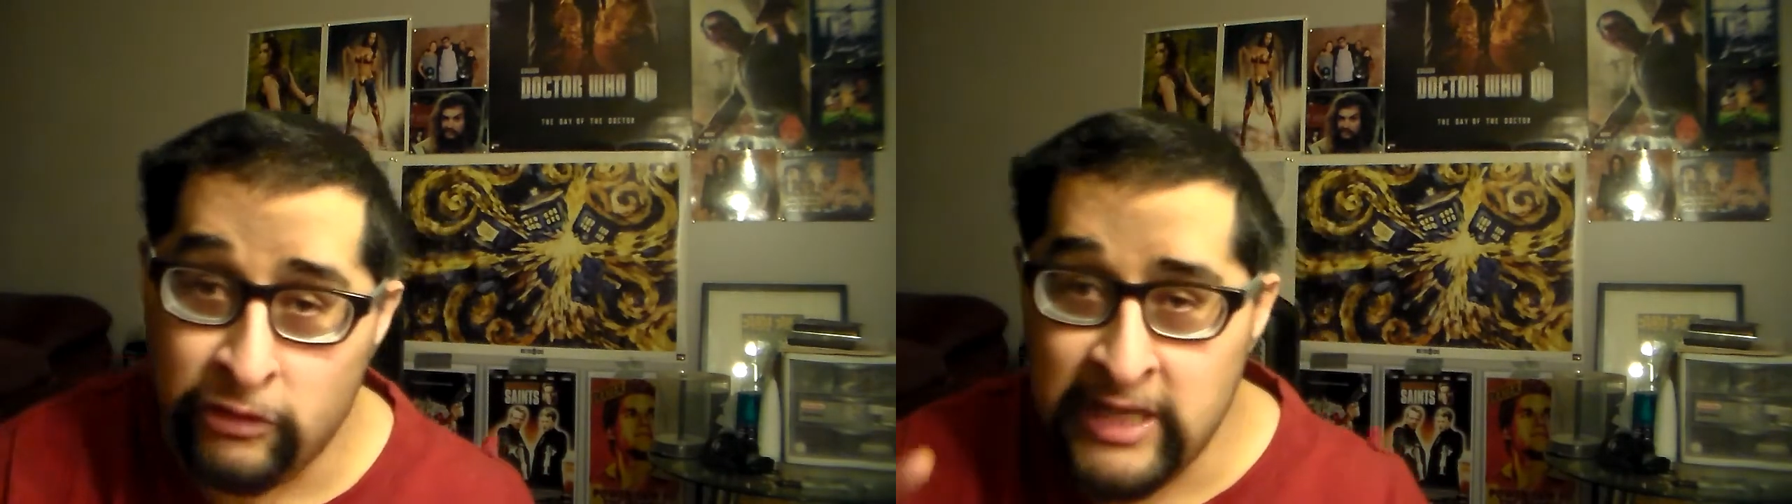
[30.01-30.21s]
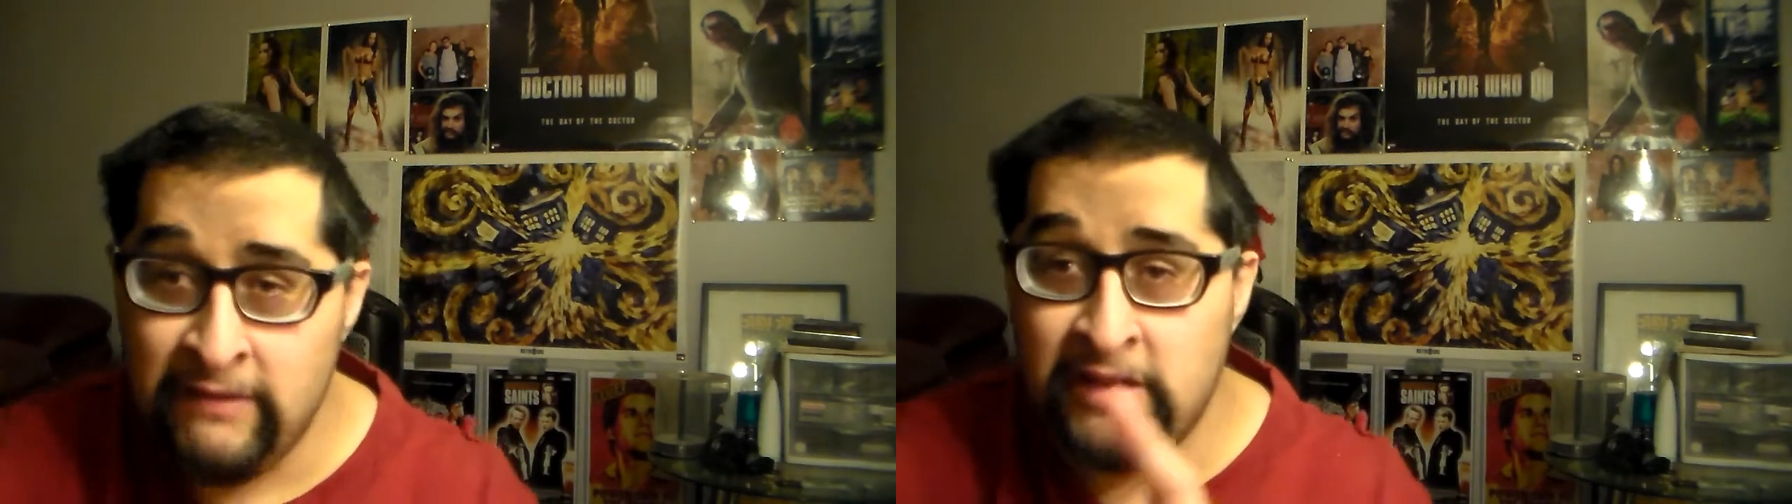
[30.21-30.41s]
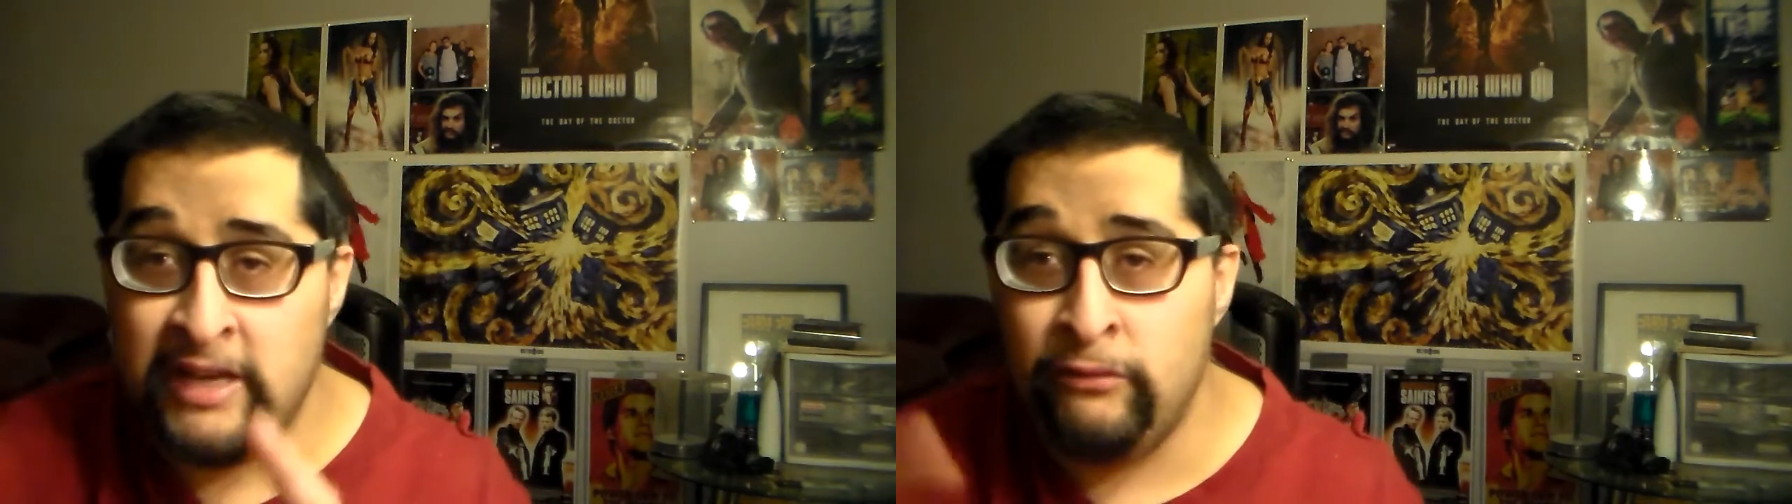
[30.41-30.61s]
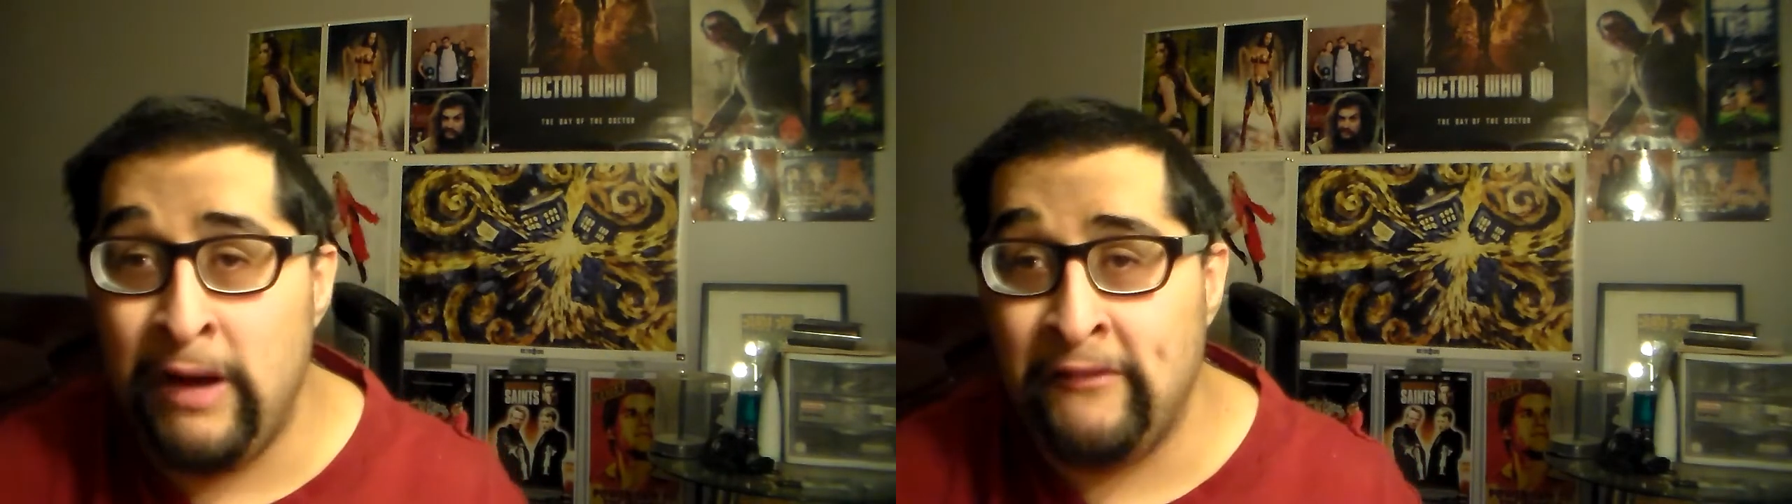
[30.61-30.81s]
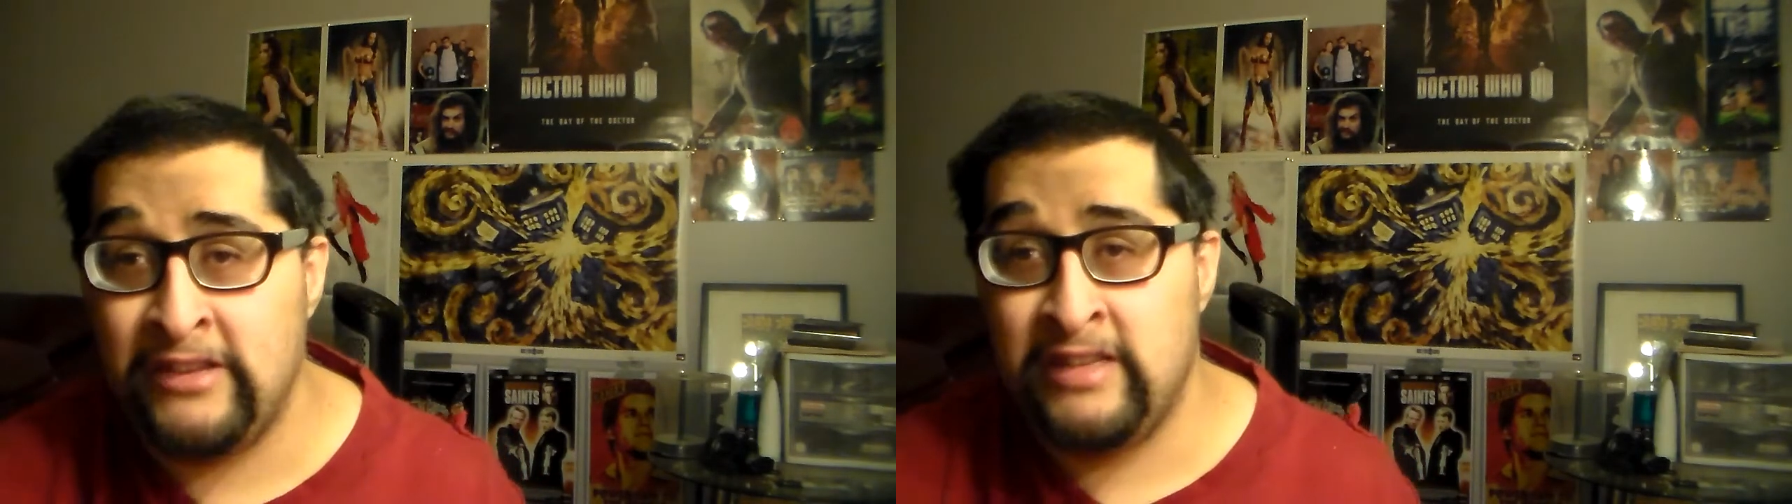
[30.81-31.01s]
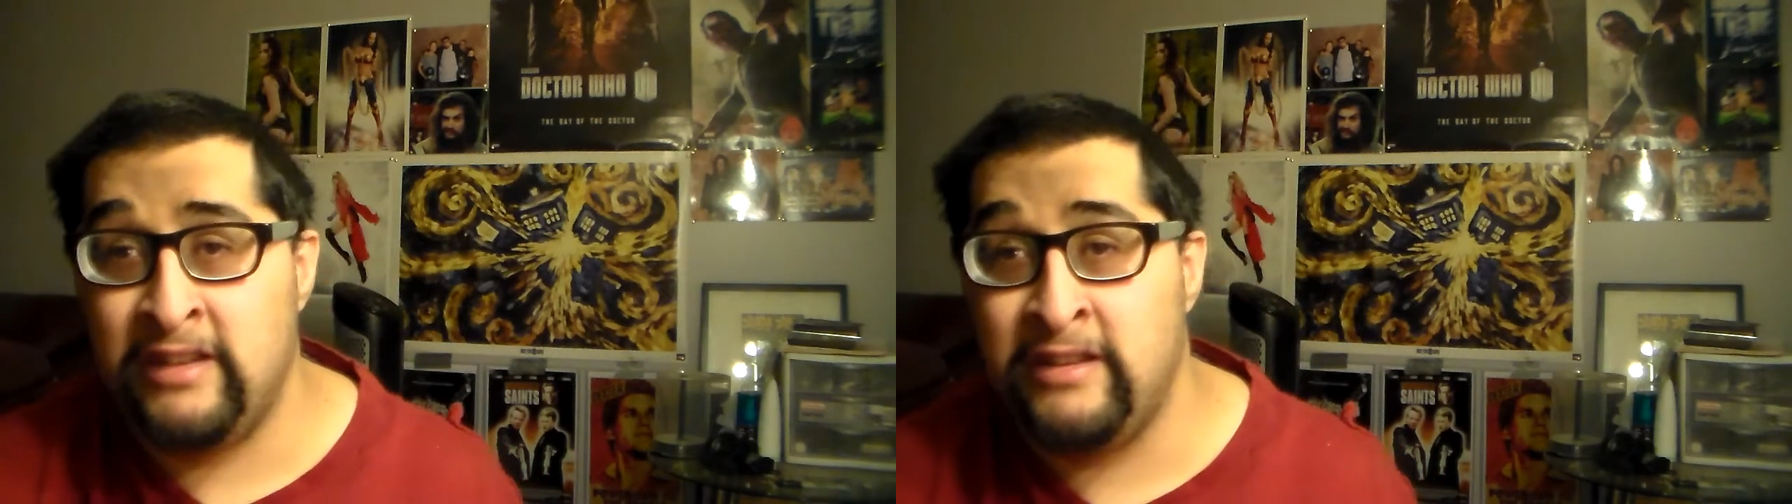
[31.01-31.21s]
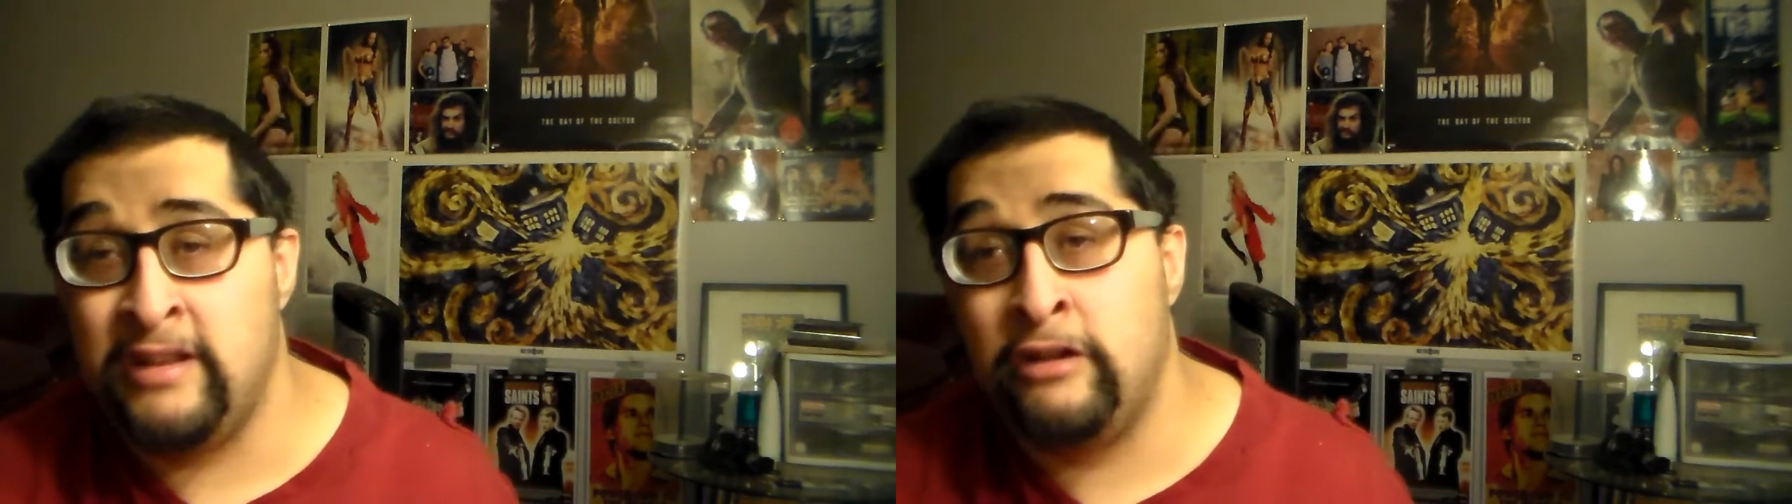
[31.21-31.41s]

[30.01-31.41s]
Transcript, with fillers: 17 references into